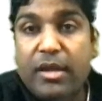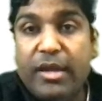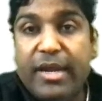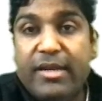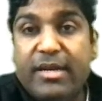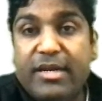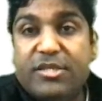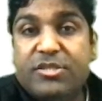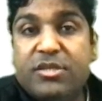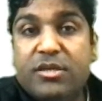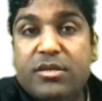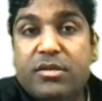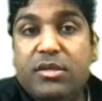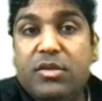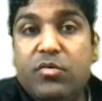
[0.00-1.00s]
In
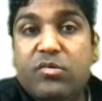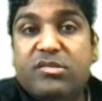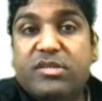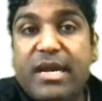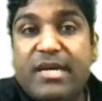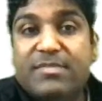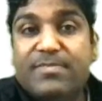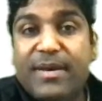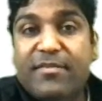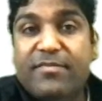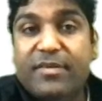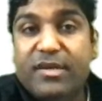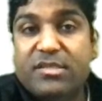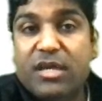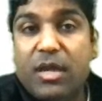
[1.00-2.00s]
addition, huge tax
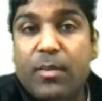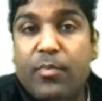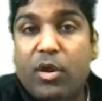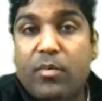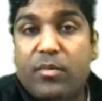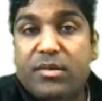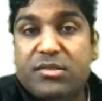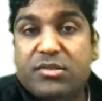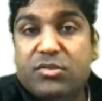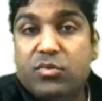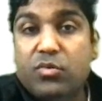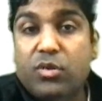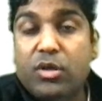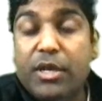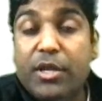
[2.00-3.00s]
benefits are promised
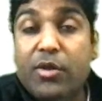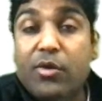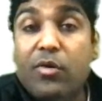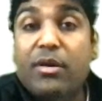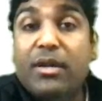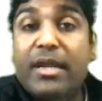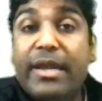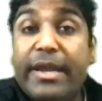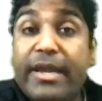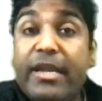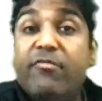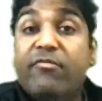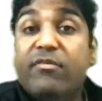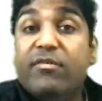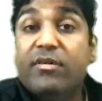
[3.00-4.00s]
to lure
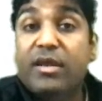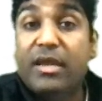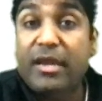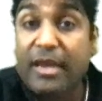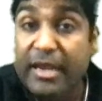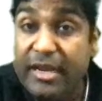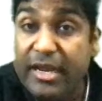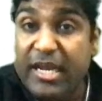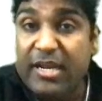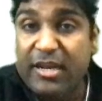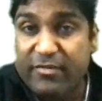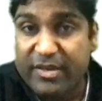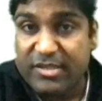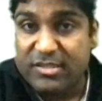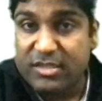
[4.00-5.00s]
in
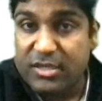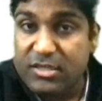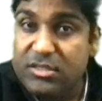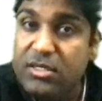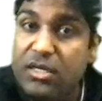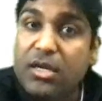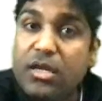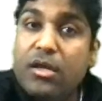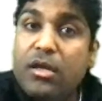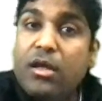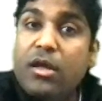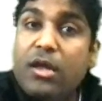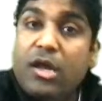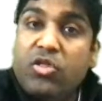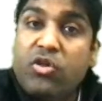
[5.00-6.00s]
investors.
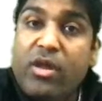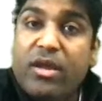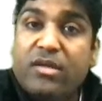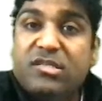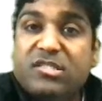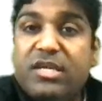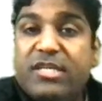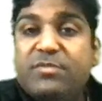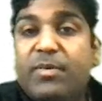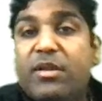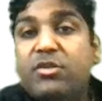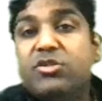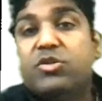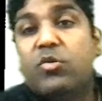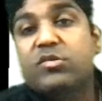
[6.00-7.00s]
China's
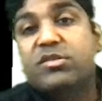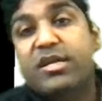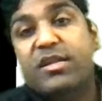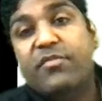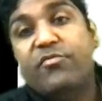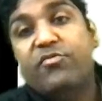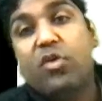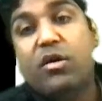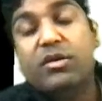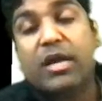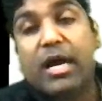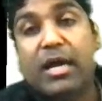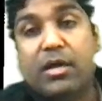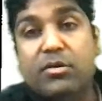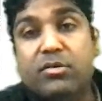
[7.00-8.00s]
experience shows that if
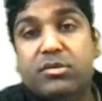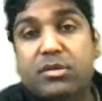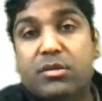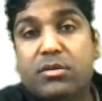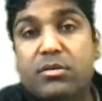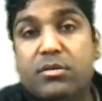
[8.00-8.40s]
chalked out